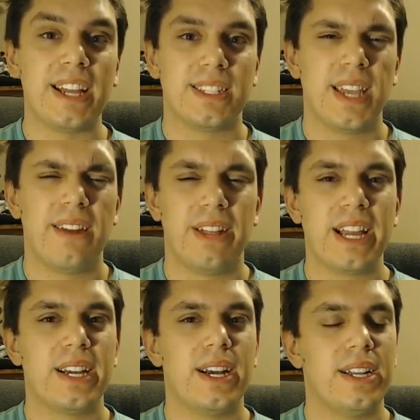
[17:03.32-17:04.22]
kind of
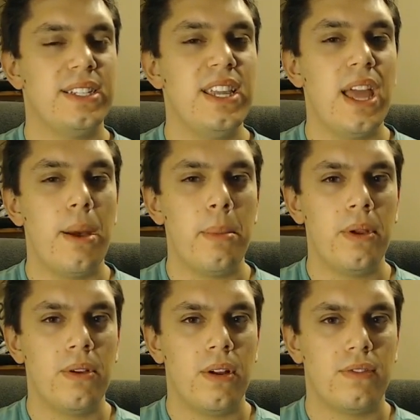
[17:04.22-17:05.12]
like a TM
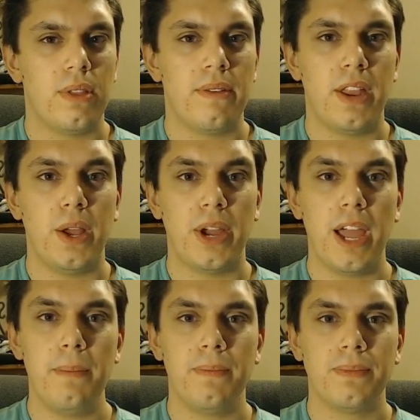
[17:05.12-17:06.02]
from the video
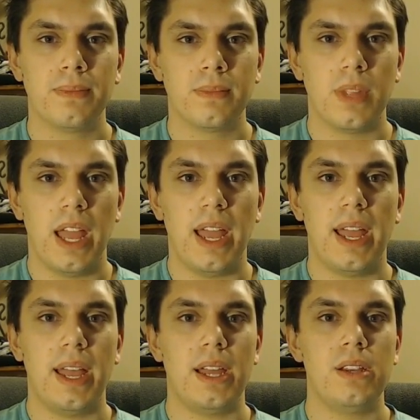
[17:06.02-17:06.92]
game,
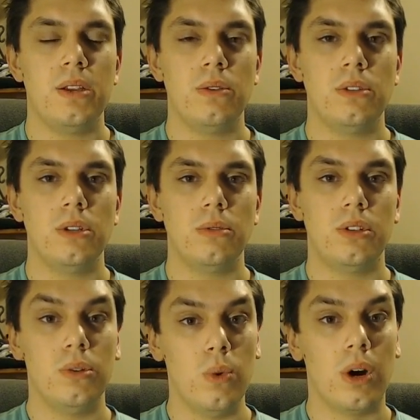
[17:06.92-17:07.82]
and you do
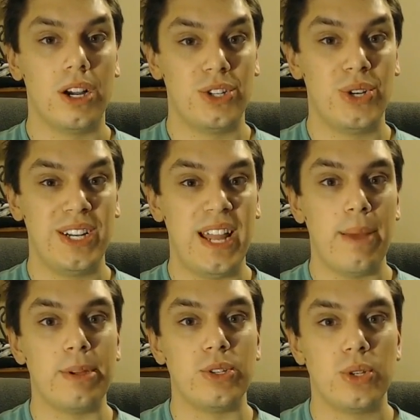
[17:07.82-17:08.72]
200
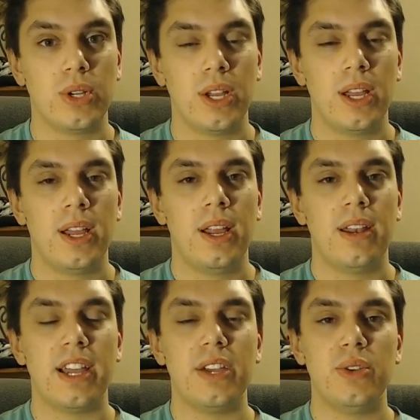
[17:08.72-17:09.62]
damage.
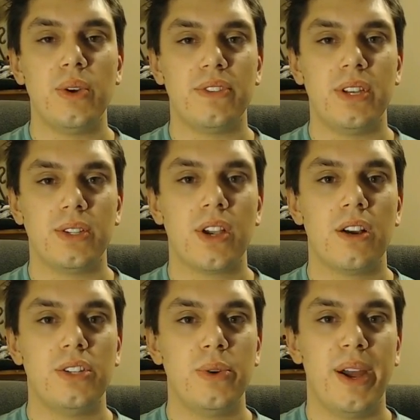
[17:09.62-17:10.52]
Now you do have to
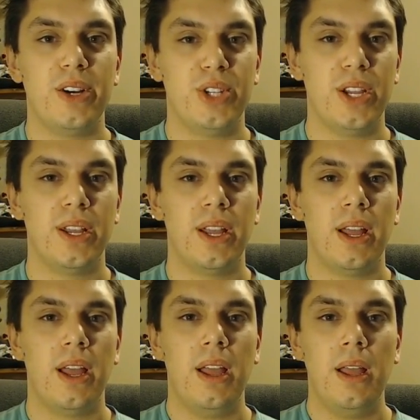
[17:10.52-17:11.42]
discard 2 energy,
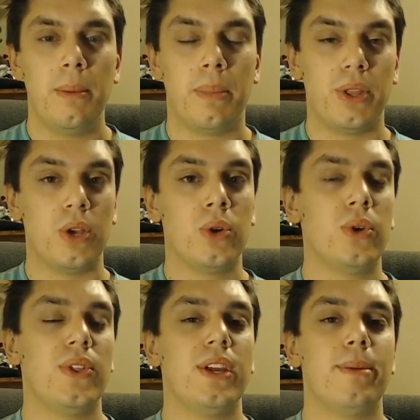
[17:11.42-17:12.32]
but the
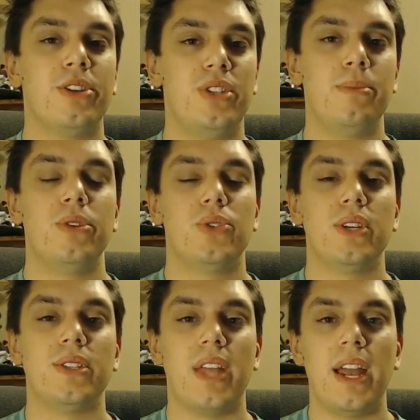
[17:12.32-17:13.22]
cool thing about G Booster
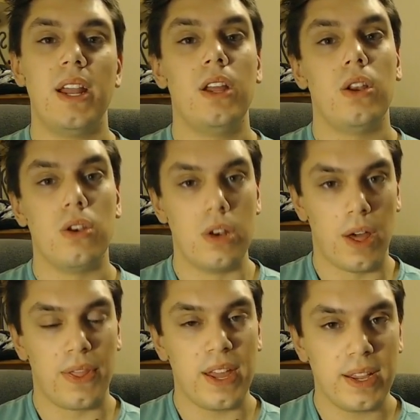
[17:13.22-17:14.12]
is that
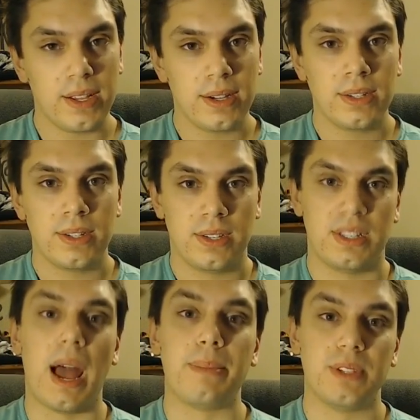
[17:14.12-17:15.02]
nothing
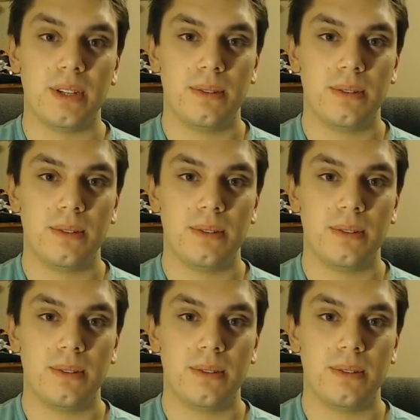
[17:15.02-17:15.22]
stops it.